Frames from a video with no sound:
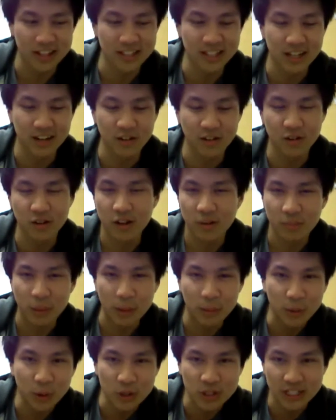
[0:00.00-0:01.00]
Instead of
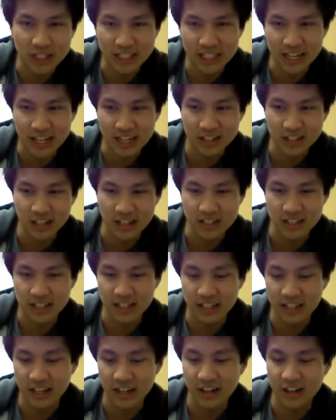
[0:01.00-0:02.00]
people using dice as
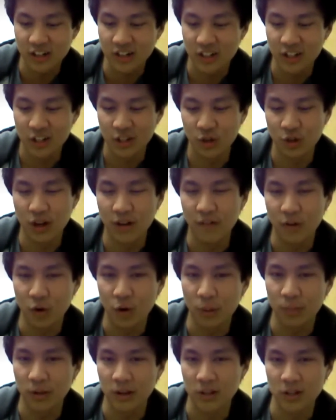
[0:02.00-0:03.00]
indicators, you have
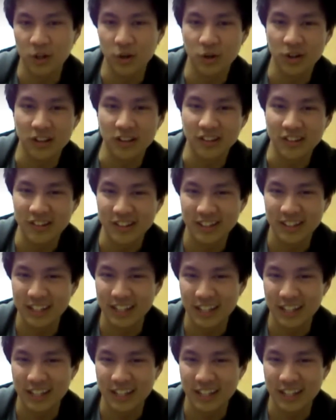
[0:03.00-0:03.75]
equipped tokens.